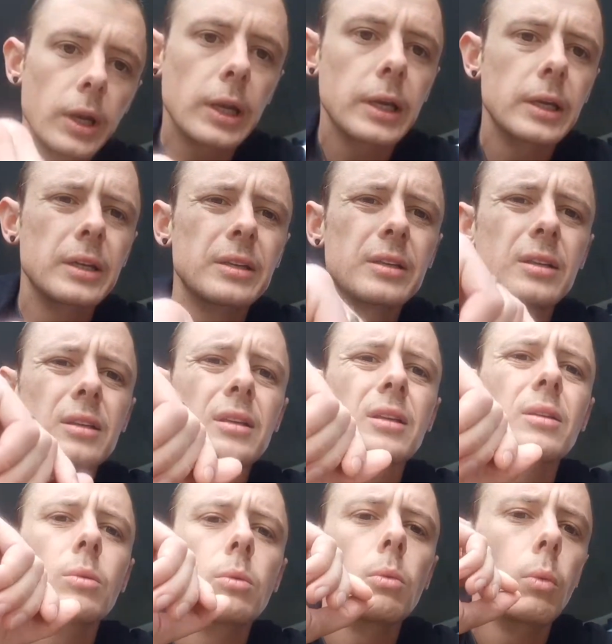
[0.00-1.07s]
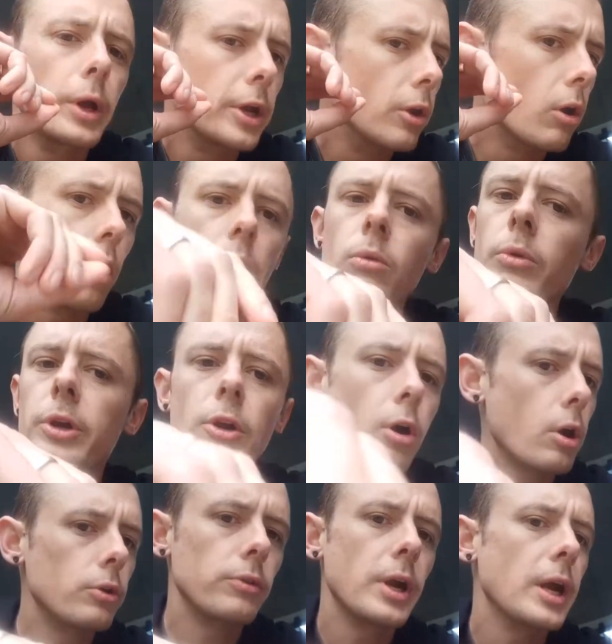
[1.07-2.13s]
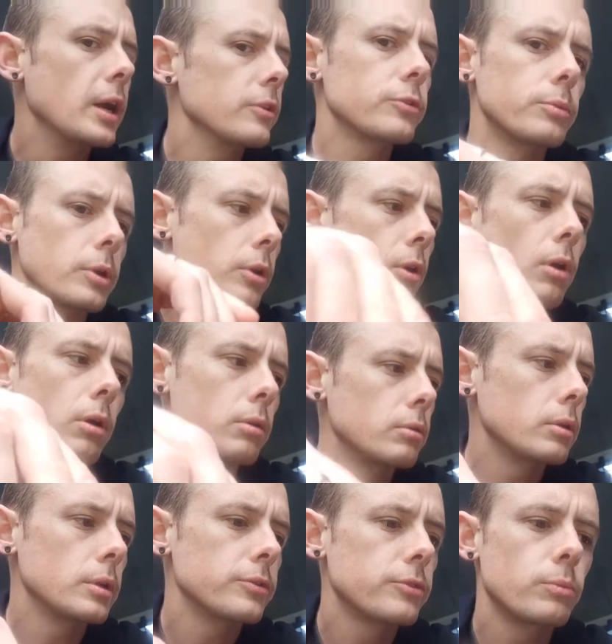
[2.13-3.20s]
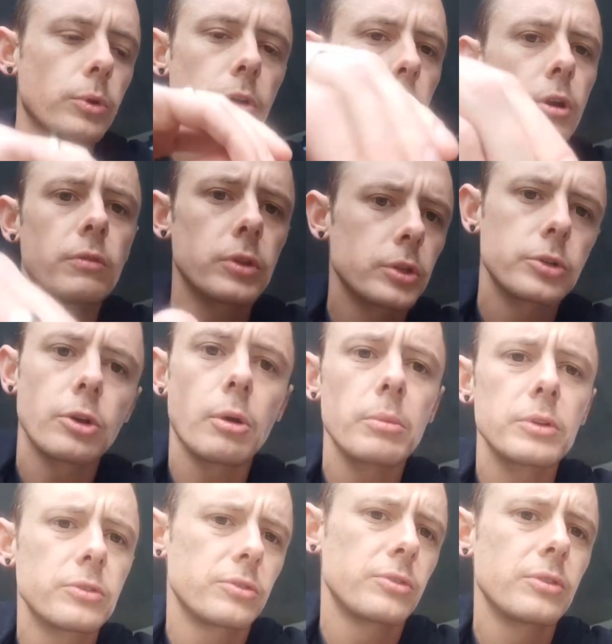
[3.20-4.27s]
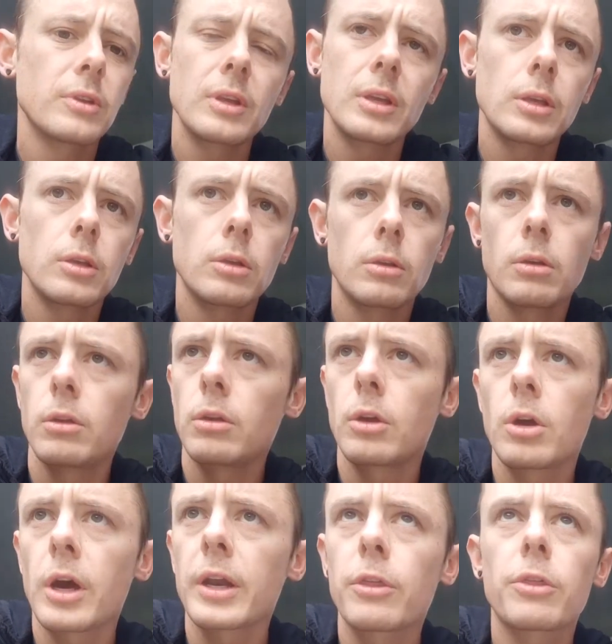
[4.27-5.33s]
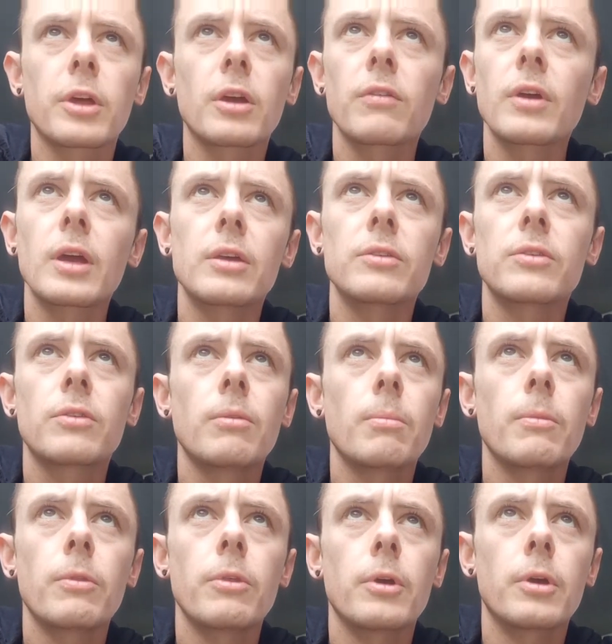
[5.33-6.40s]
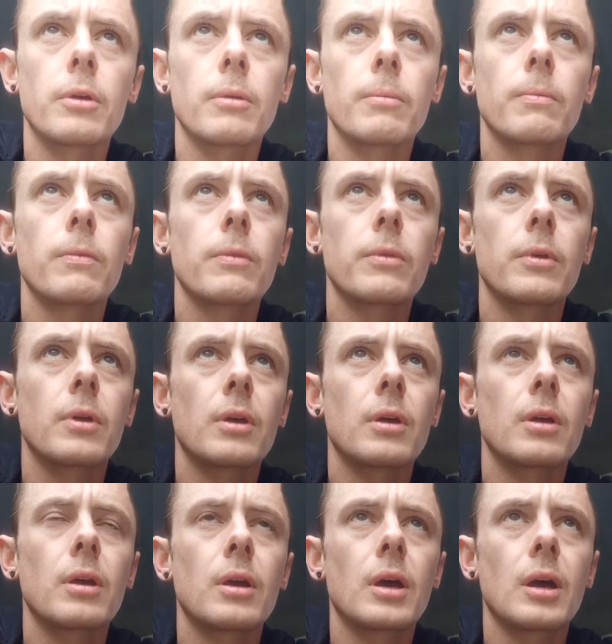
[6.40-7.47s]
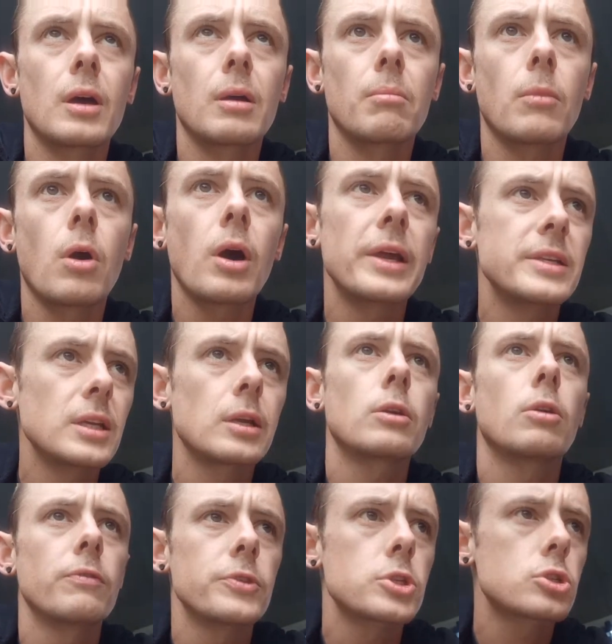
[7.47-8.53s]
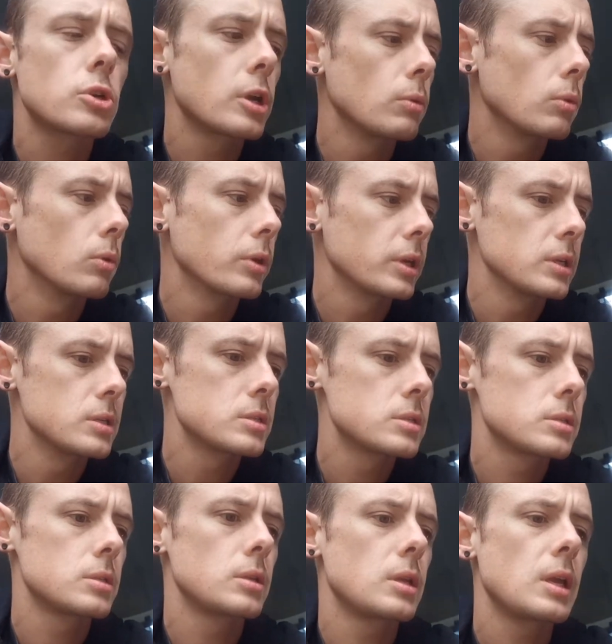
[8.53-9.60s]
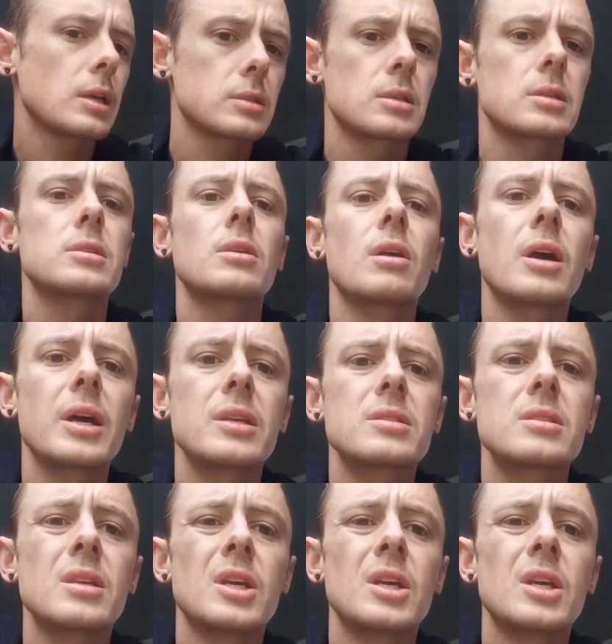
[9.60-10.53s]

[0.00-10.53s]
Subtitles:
lead, we're not aroused, we're not over the top. It's, you kind of think of it as the idea of the street walk is exercise,